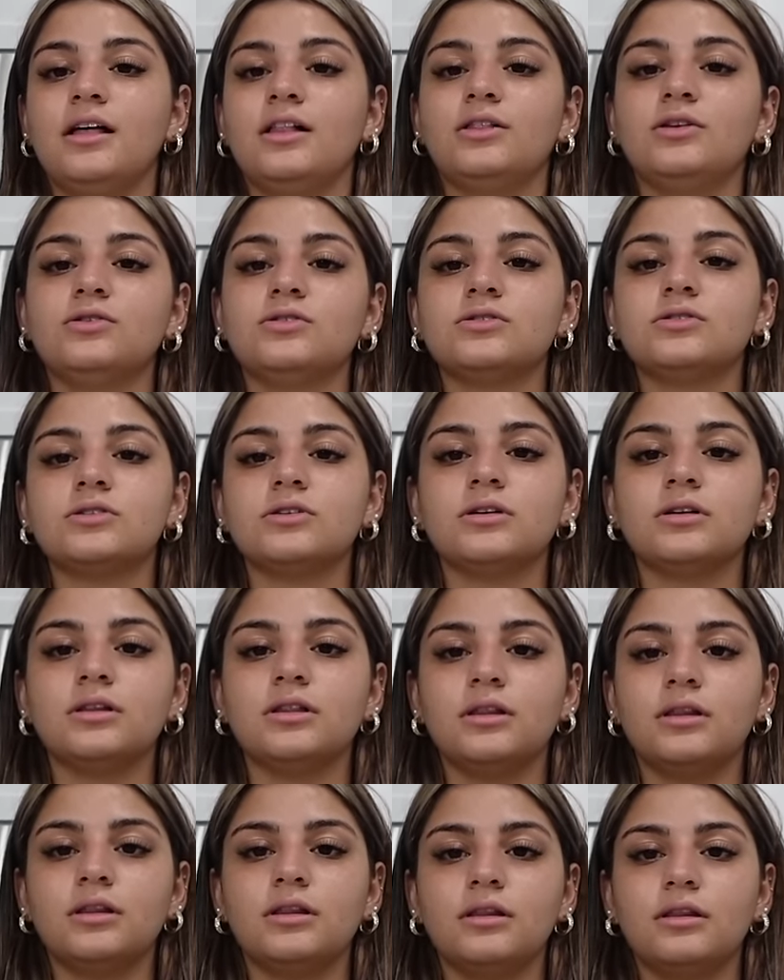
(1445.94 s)
loser
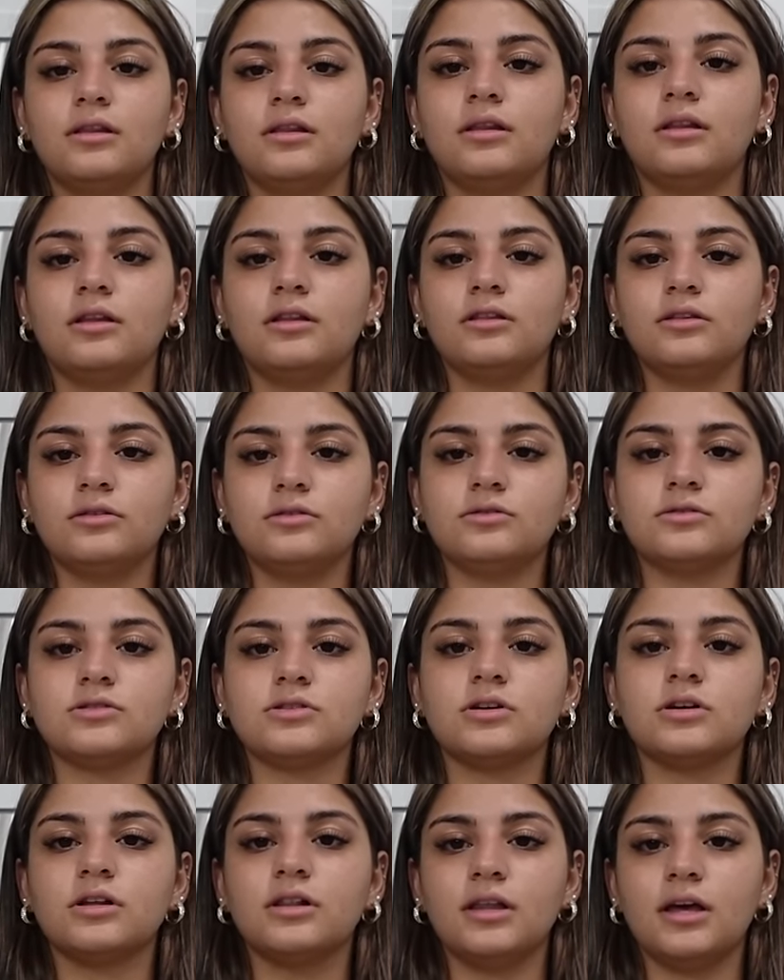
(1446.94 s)

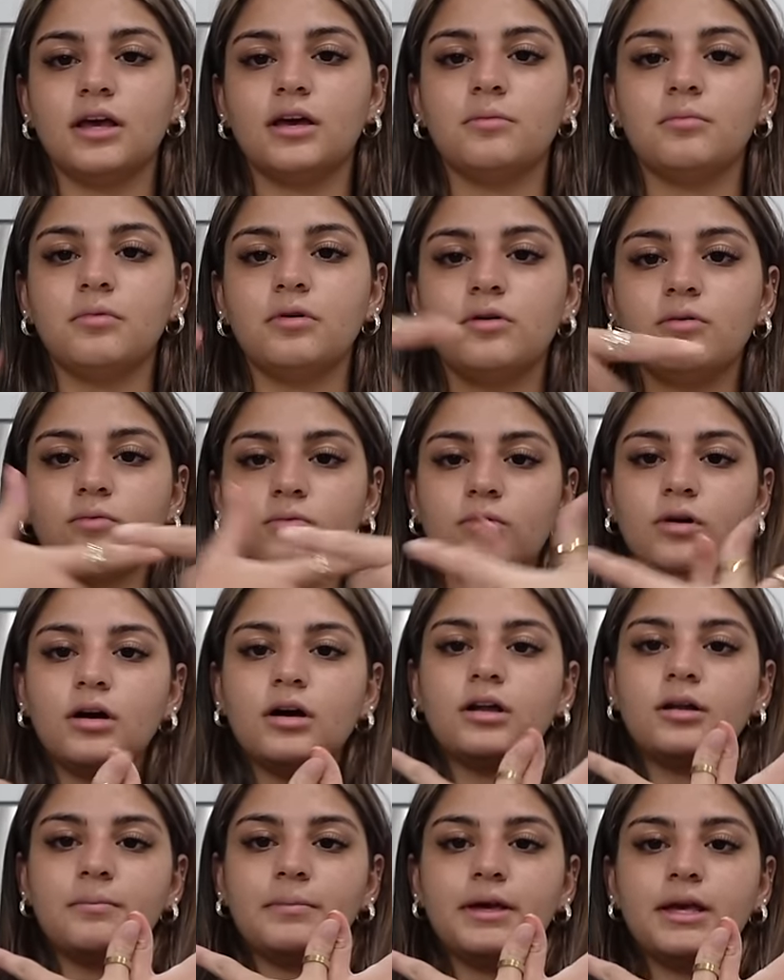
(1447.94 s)
lambo
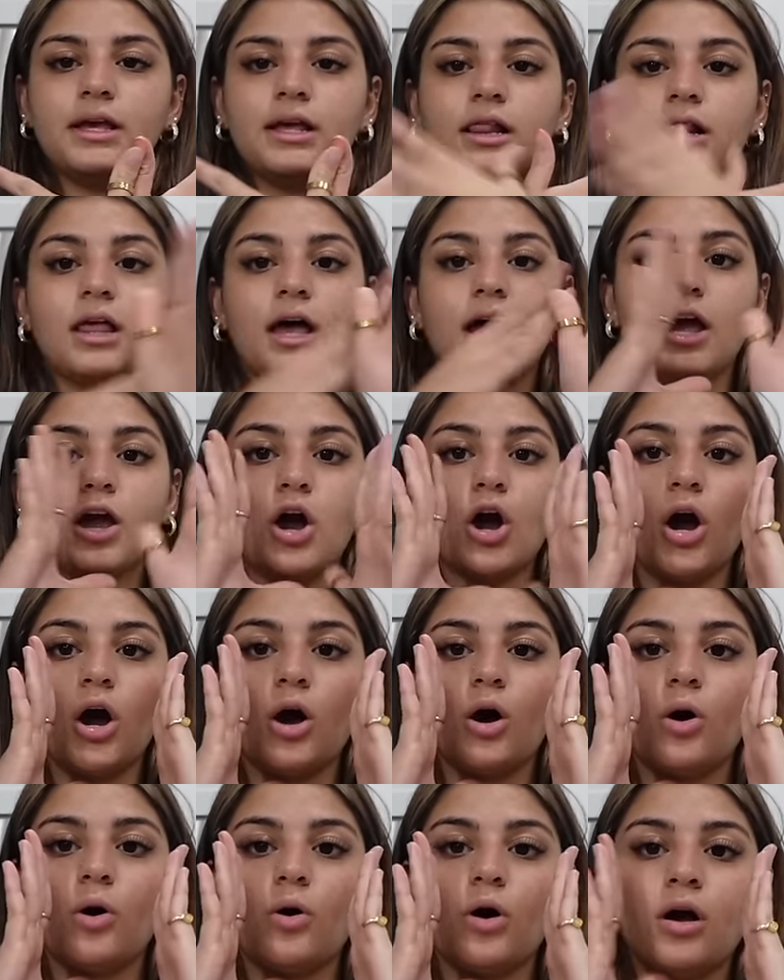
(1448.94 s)
wanna be like,
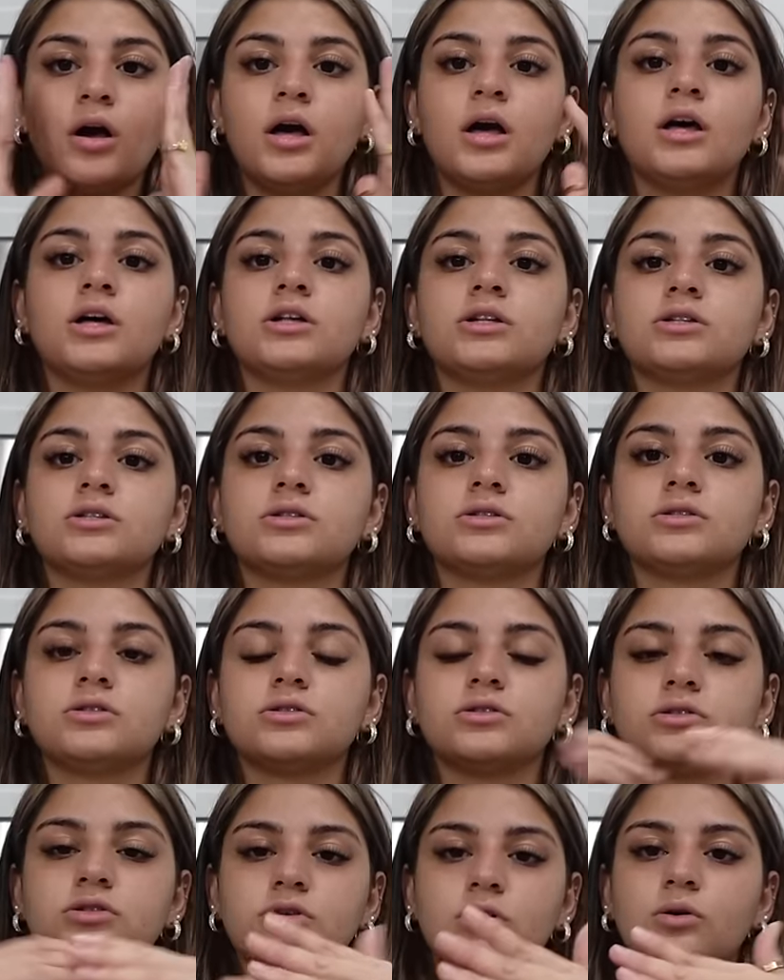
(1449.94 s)
oh,
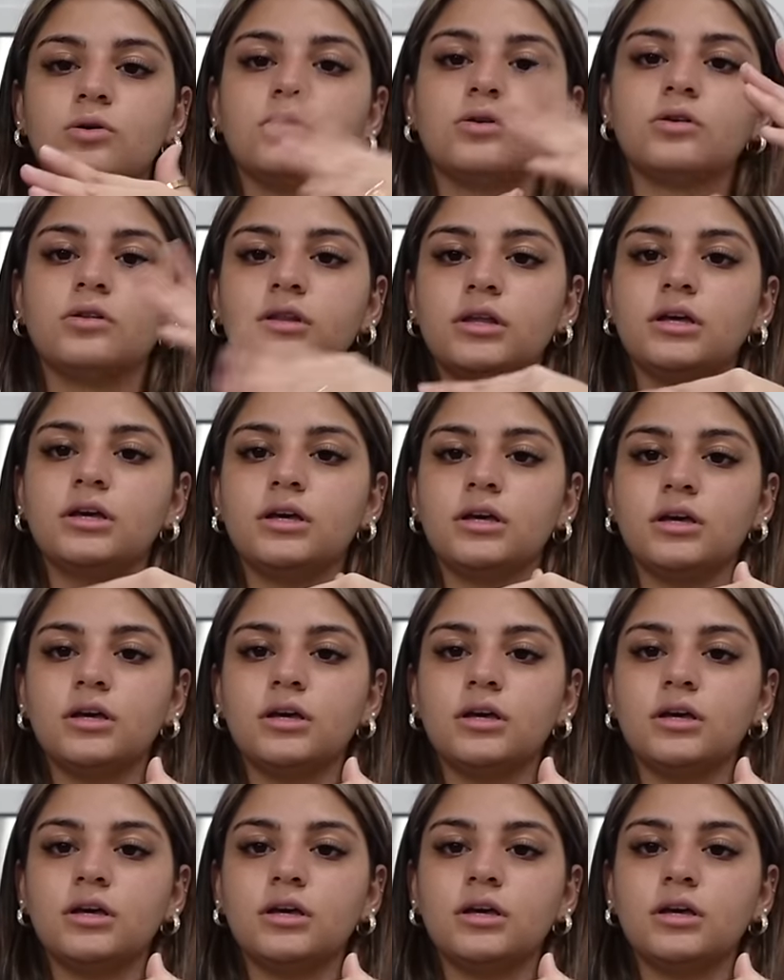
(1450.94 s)
totally.